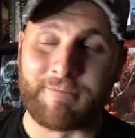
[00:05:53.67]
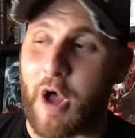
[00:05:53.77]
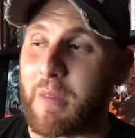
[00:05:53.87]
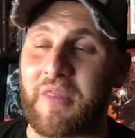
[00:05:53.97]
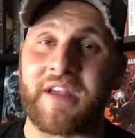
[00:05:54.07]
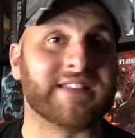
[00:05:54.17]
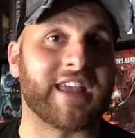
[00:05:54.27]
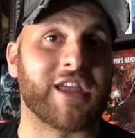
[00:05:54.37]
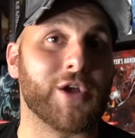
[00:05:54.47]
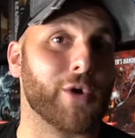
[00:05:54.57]
all the things
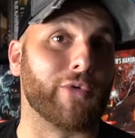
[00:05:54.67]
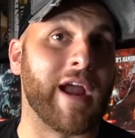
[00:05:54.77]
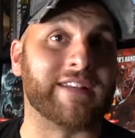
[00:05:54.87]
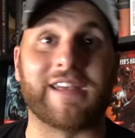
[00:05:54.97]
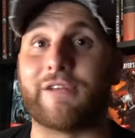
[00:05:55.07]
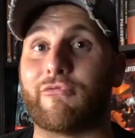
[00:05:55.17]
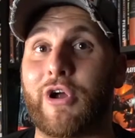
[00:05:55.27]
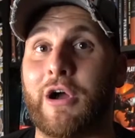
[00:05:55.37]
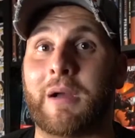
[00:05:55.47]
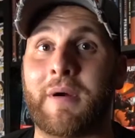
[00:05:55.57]
that can go right and
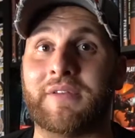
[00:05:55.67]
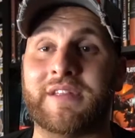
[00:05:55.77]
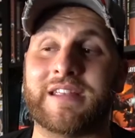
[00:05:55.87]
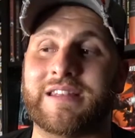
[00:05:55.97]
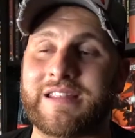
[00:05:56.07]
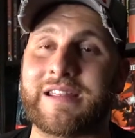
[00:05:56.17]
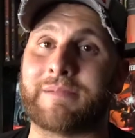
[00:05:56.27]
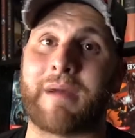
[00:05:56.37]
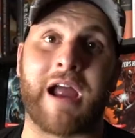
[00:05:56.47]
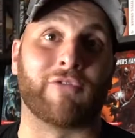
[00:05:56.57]
wrong about D&D.
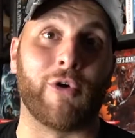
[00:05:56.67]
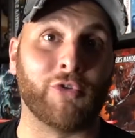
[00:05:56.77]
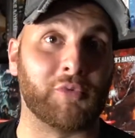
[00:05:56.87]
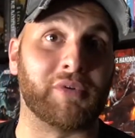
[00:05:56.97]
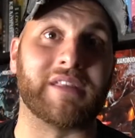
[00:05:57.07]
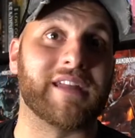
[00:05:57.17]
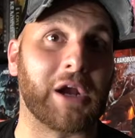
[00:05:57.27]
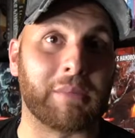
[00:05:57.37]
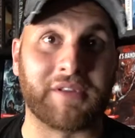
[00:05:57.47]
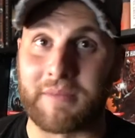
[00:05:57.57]
My rolls are pretty
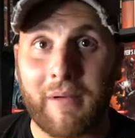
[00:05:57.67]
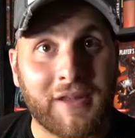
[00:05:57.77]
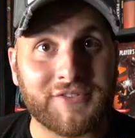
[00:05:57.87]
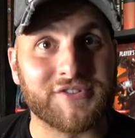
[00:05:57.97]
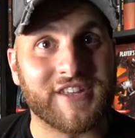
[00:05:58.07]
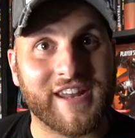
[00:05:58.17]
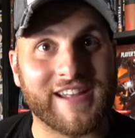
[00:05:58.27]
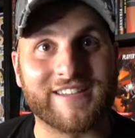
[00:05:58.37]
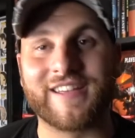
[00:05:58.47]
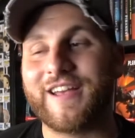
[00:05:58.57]
terrible as the monsters
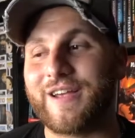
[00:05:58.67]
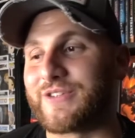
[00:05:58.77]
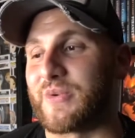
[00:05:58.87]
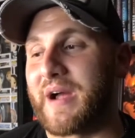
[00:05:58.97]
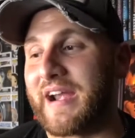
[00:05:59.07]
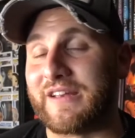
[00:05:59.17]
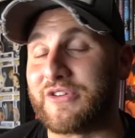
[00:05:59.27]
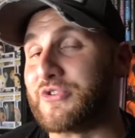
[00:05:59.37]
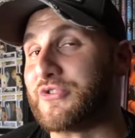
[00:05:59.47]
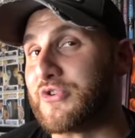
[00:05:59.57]
tonight, so I didn't
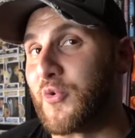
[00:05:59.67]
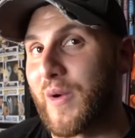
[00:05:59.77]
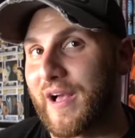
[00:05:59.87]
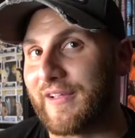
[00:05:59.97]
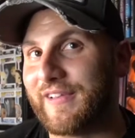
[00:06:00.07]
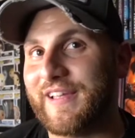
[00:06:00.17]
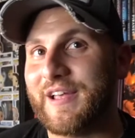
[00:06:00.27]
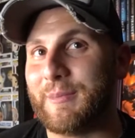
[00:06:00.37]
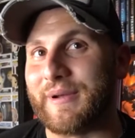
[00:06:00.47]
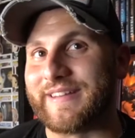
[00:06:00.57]
do too well.
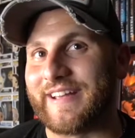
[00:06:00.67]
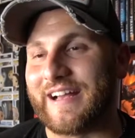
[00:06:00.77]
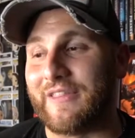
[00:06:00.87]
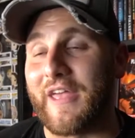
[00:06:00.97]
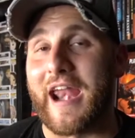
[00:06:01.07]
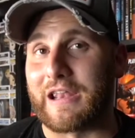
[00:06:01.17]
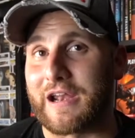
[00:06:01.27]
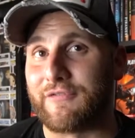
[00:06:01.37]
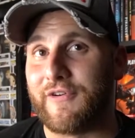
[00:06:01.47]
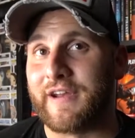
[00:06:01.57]
But they had a
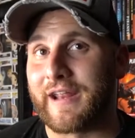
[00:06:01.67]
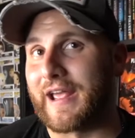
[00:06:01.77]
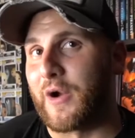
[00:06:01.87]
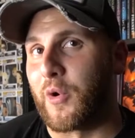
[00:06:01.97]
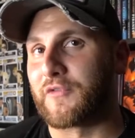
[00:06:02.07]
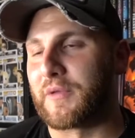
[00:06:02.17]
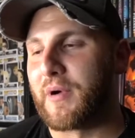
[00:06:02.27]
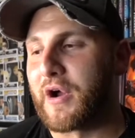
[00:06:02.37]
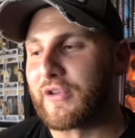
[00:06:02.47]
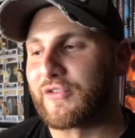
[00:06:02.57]
lot of fun, and it kind of worked for the party,